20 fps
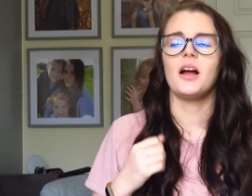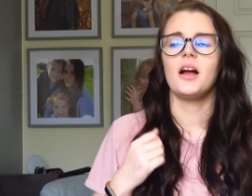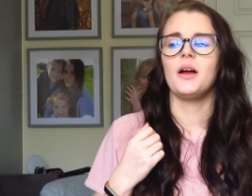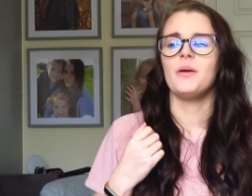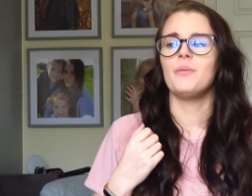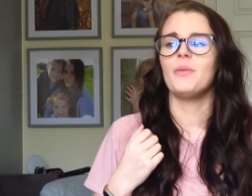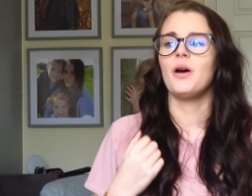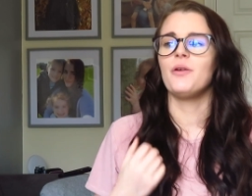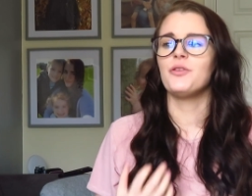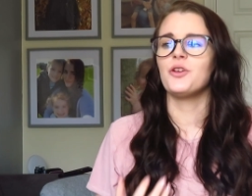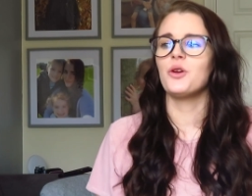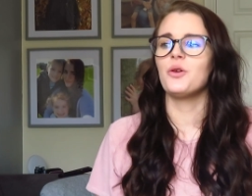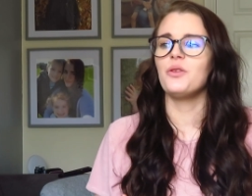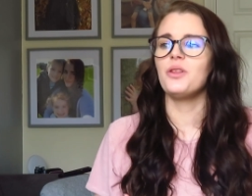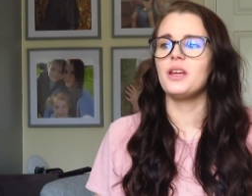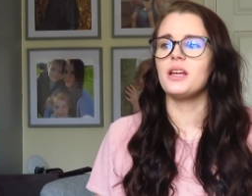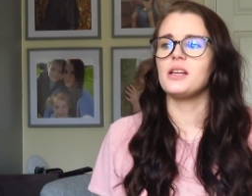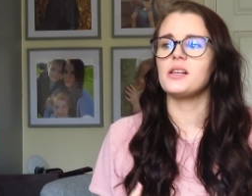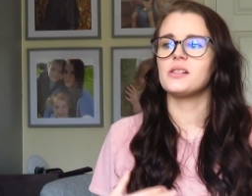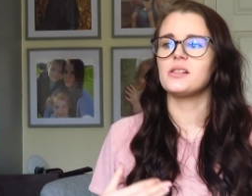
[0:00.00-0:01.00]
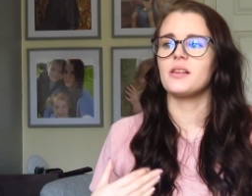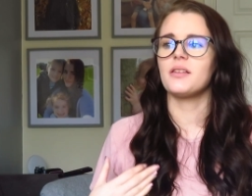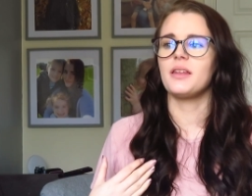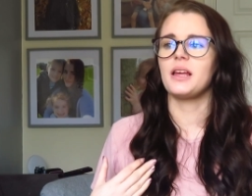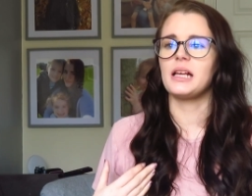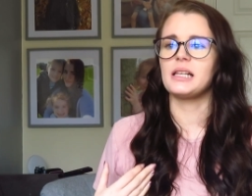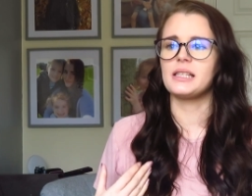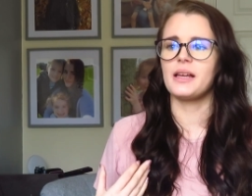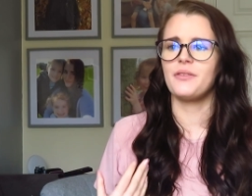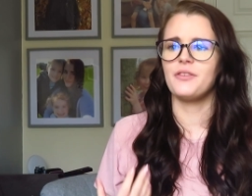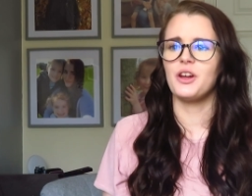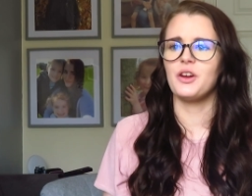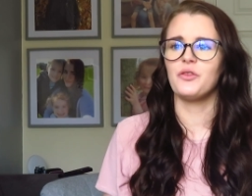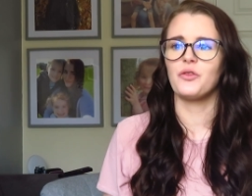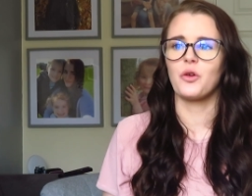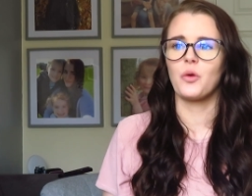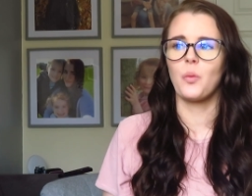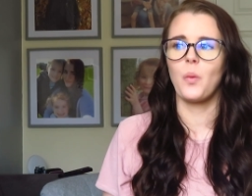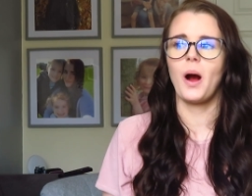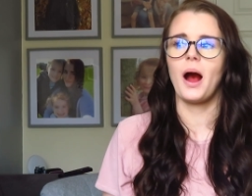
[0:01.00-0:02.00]
A few of these are things I've known
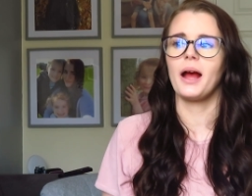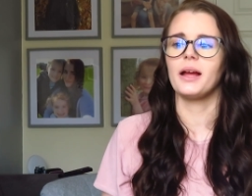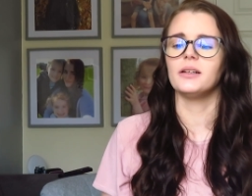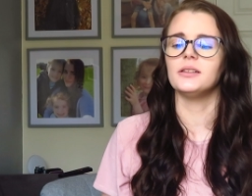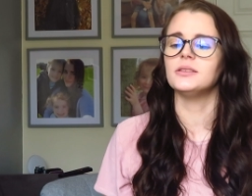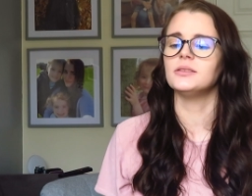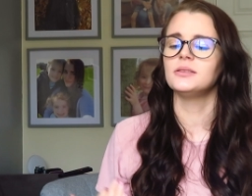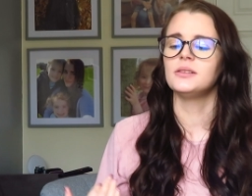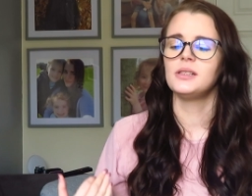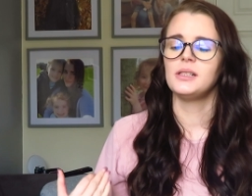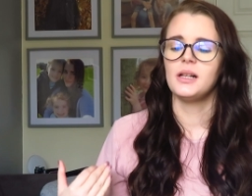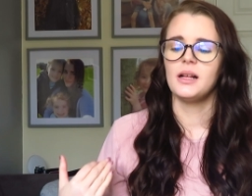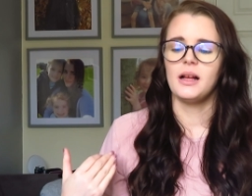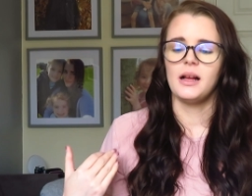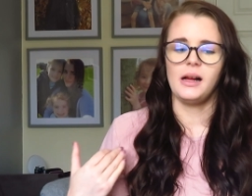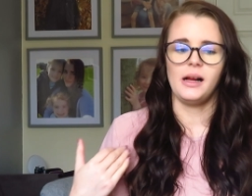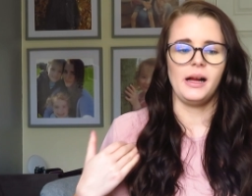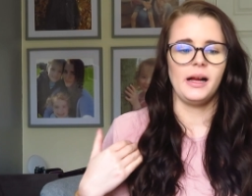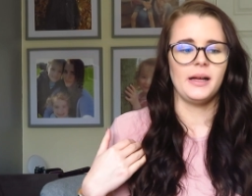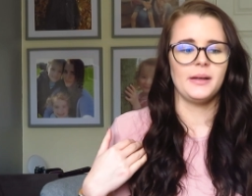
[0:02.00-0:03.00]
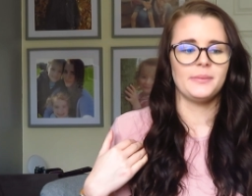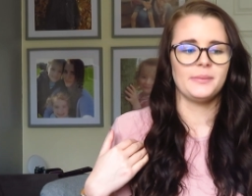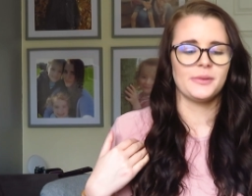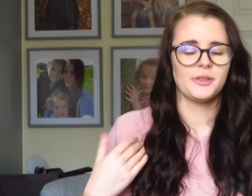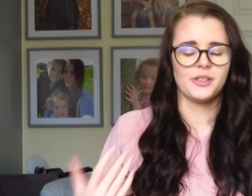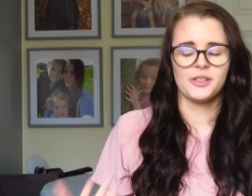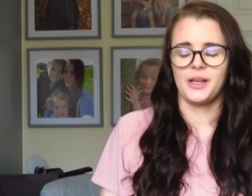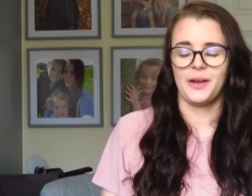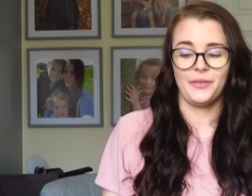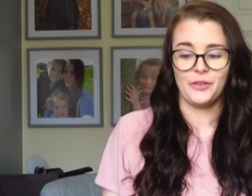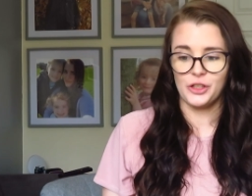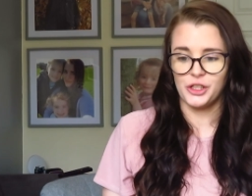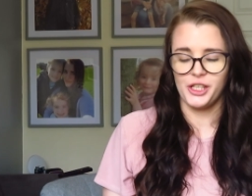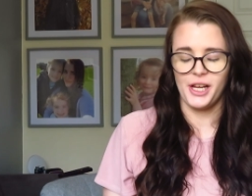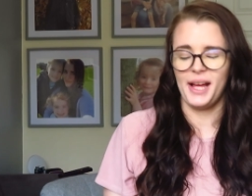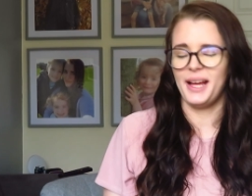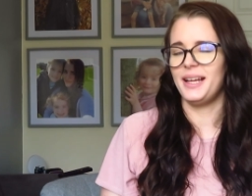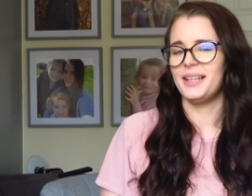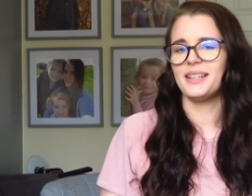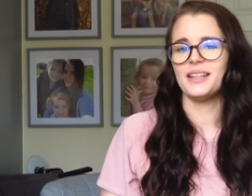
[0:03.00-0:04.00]
for a while, just I've not
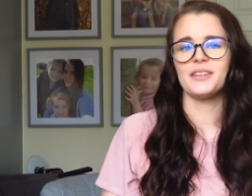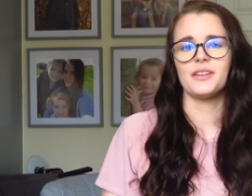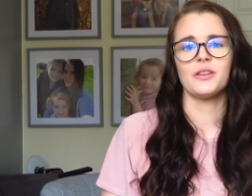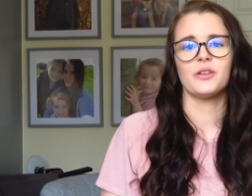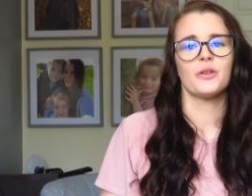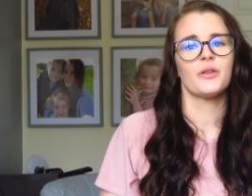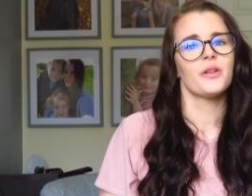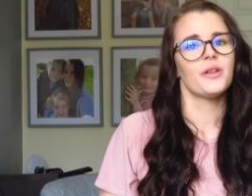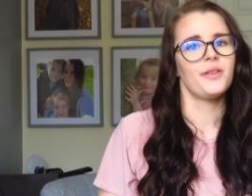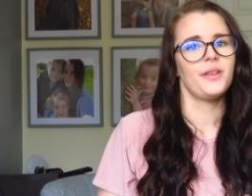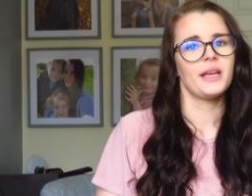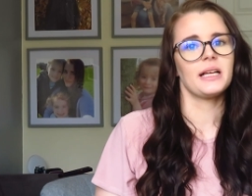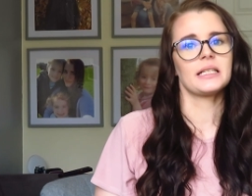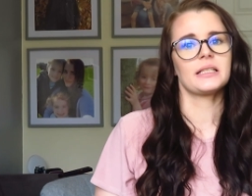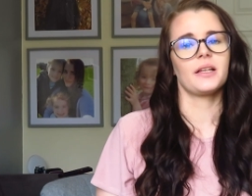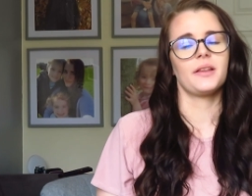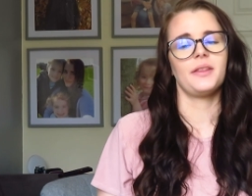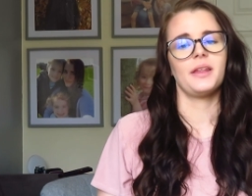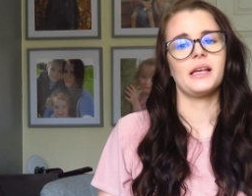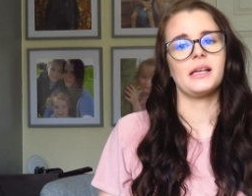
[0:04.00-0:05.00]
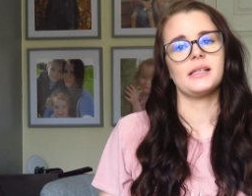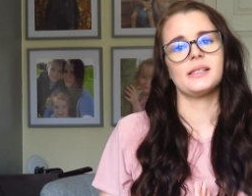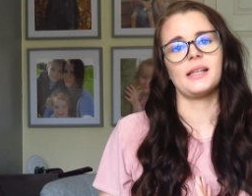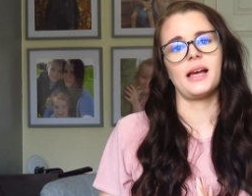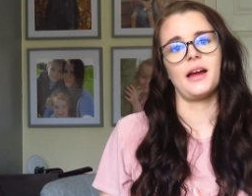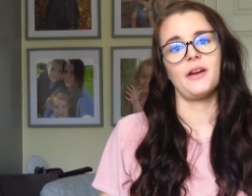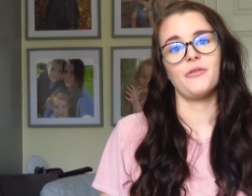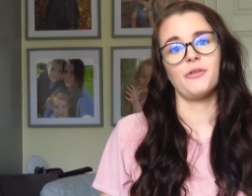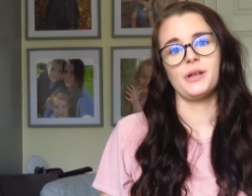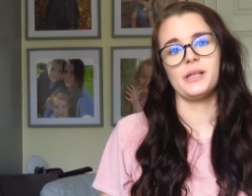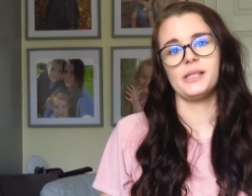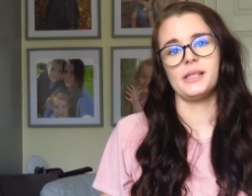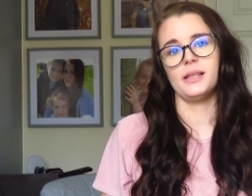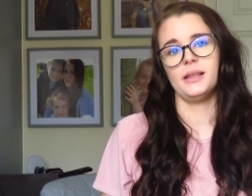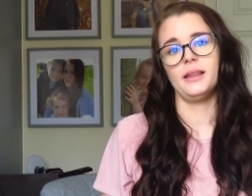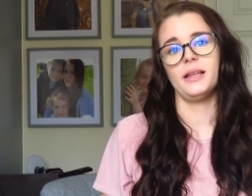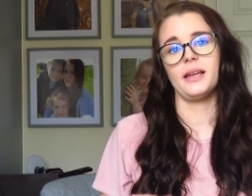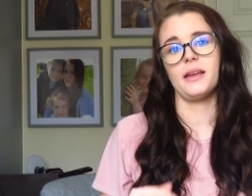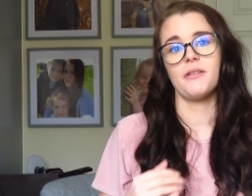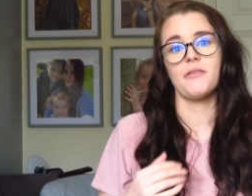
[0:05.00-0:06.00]
shared, and then other things are things that I
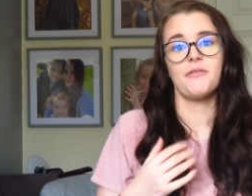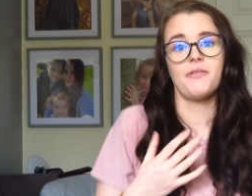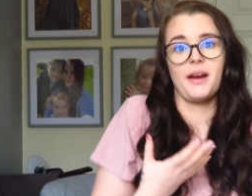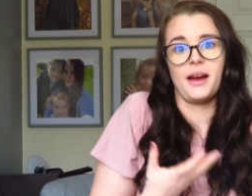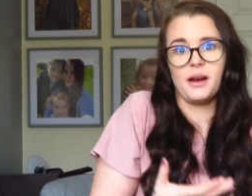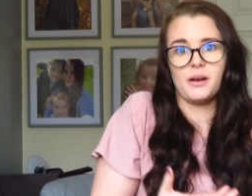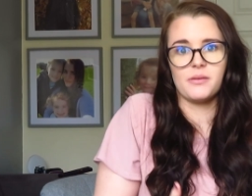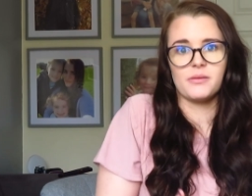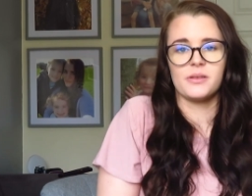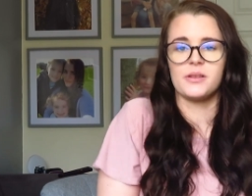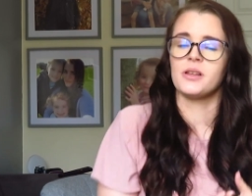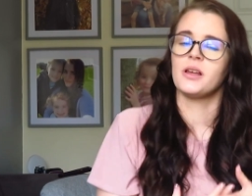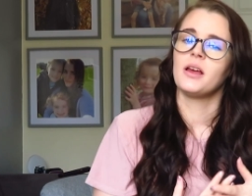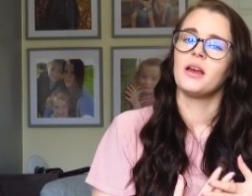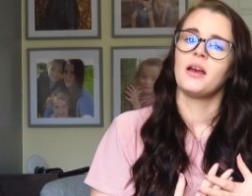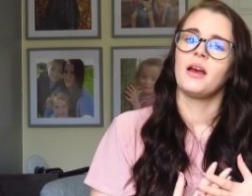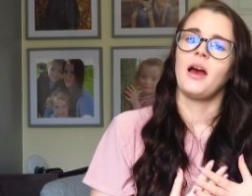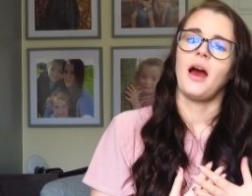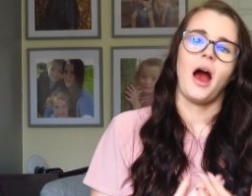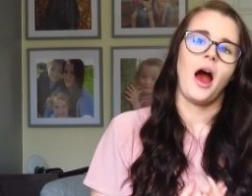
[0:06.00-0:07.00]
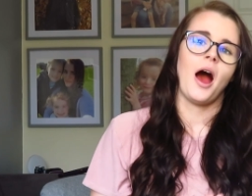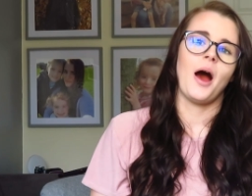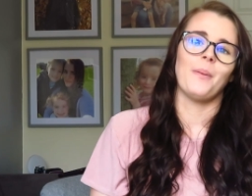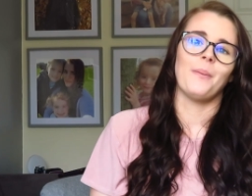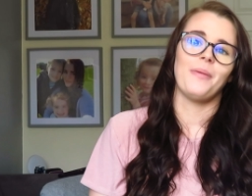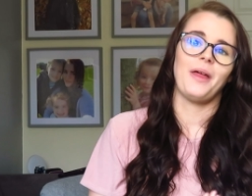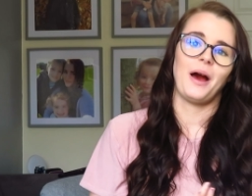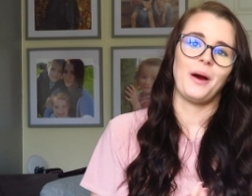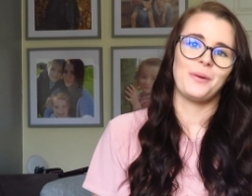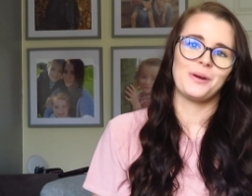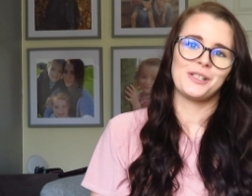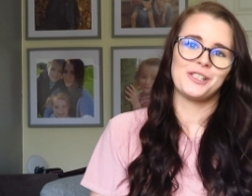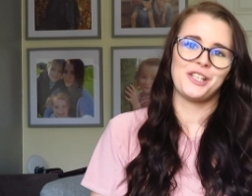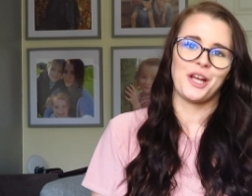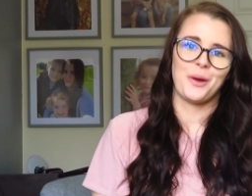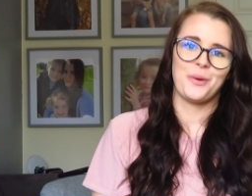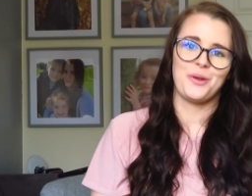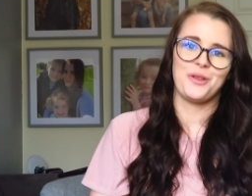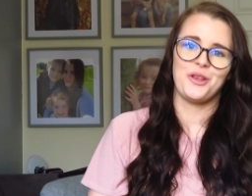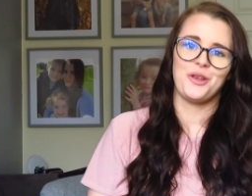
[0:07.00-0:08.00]
recently found that I want to
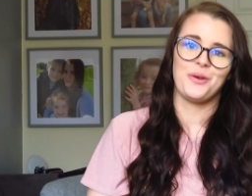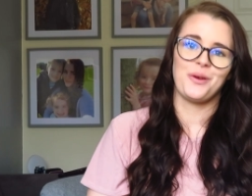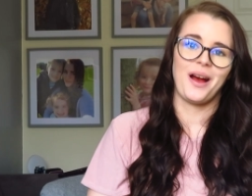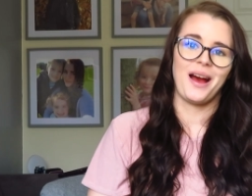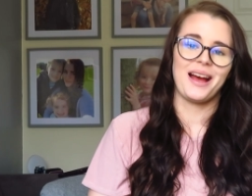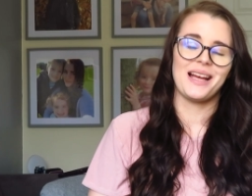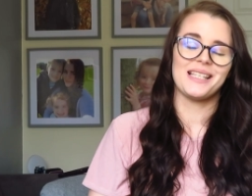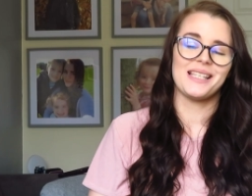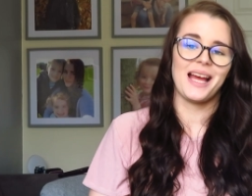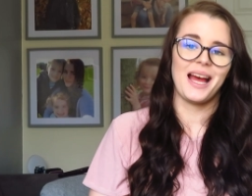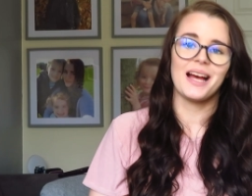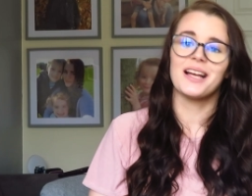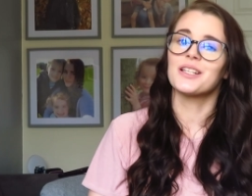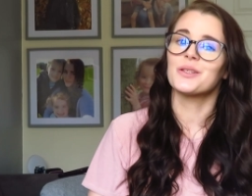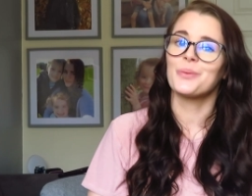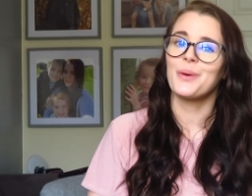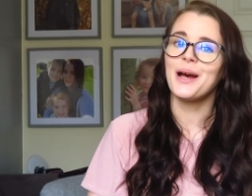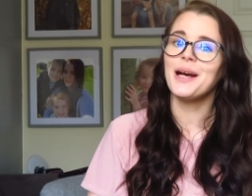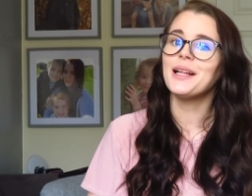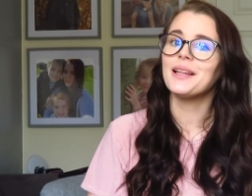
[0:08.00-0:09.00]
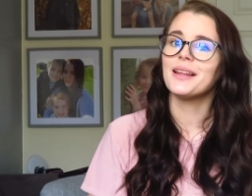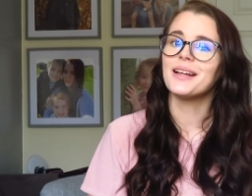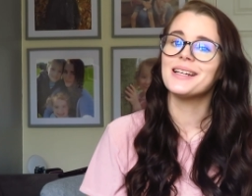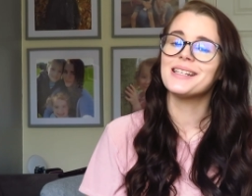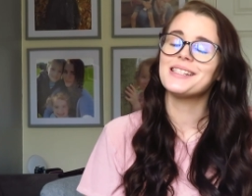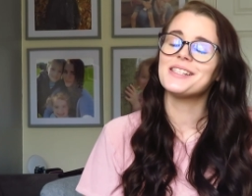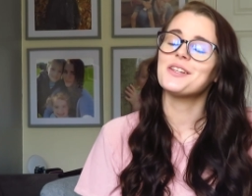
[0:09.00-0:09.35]
share with you guys as well.